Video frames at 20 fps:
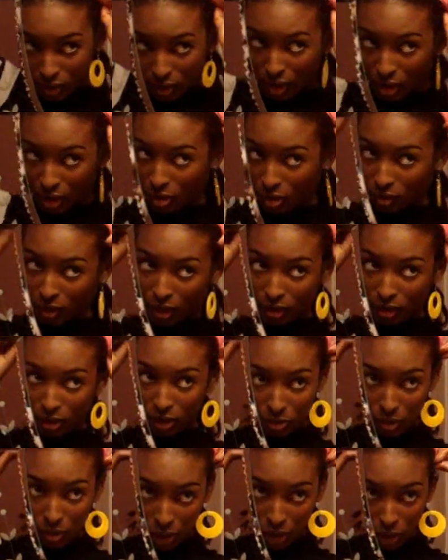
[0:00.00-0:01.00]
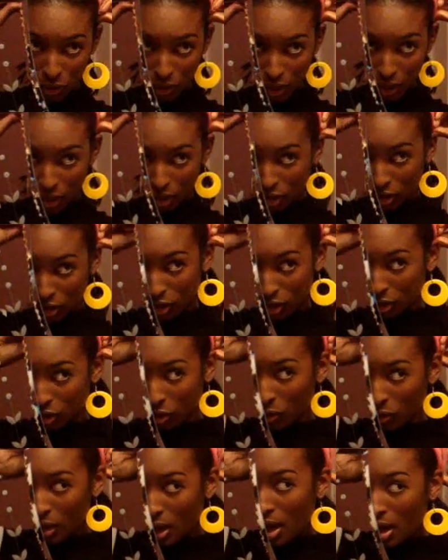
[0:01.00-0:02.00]
So this is what you can
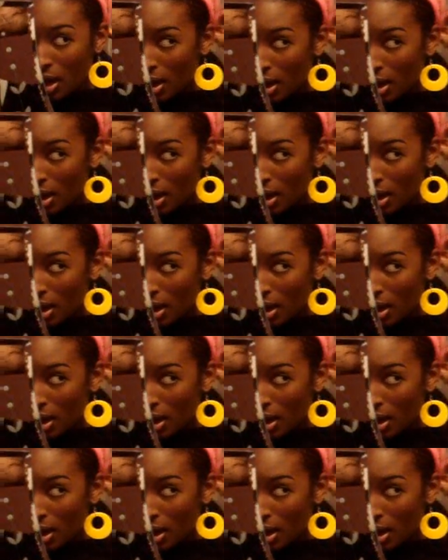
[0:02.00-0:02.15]
do.